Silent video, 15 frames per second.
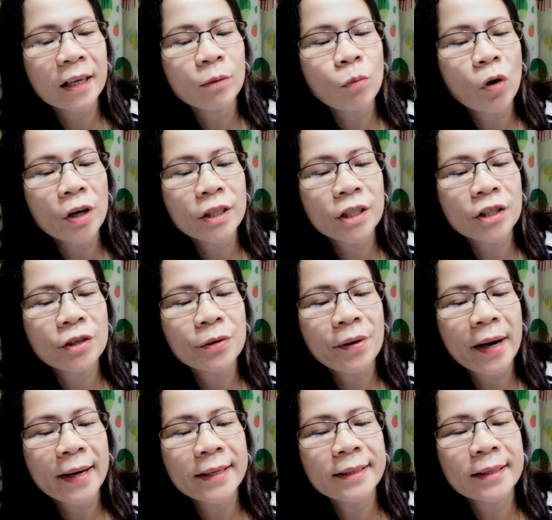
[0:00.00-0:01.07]
and
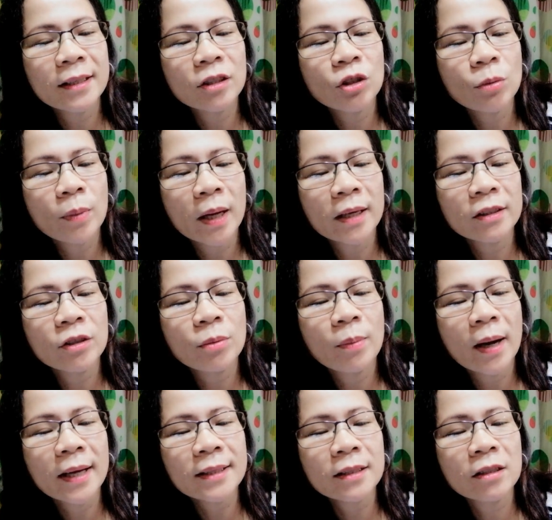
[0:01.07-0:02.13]
Moisturizing Tomato
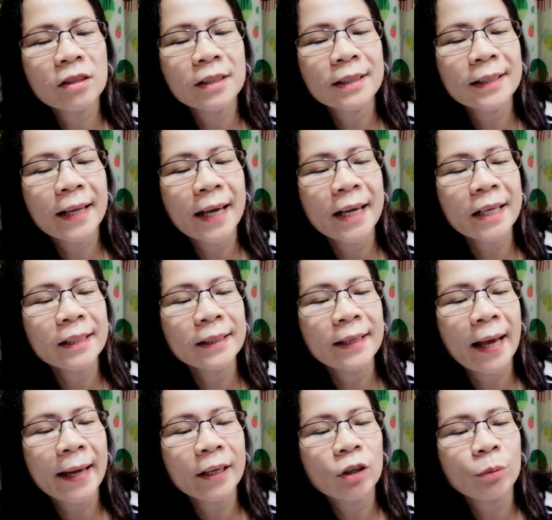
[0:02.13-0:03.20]
Mask
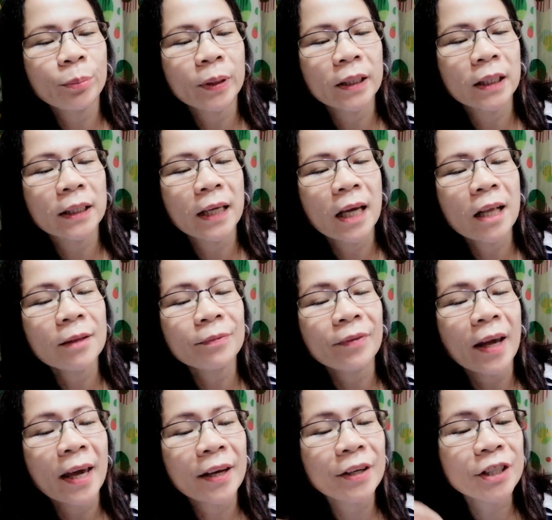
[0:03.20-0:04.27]
contain lycopene and help
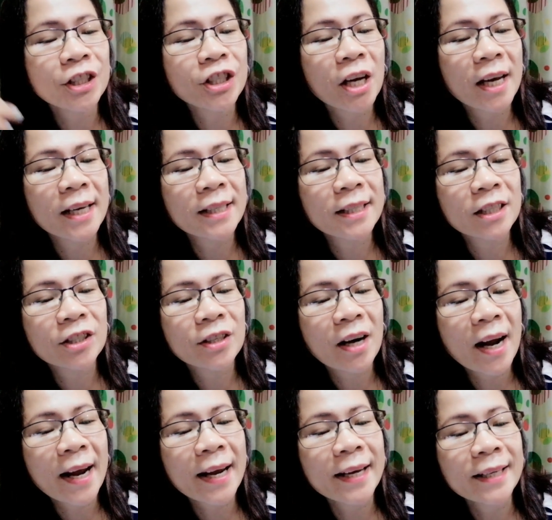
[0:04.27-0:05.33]
energize
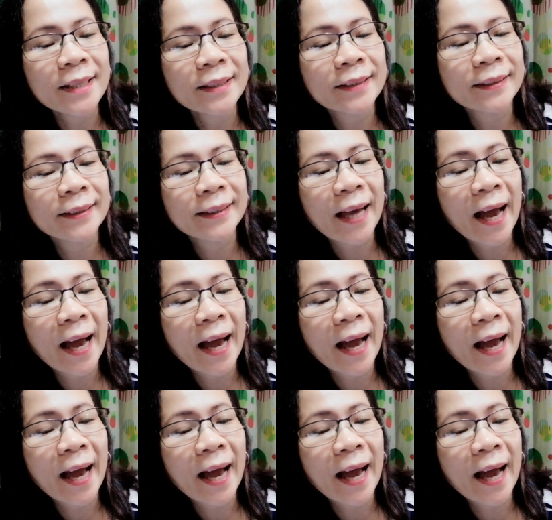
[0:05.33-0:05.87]
tired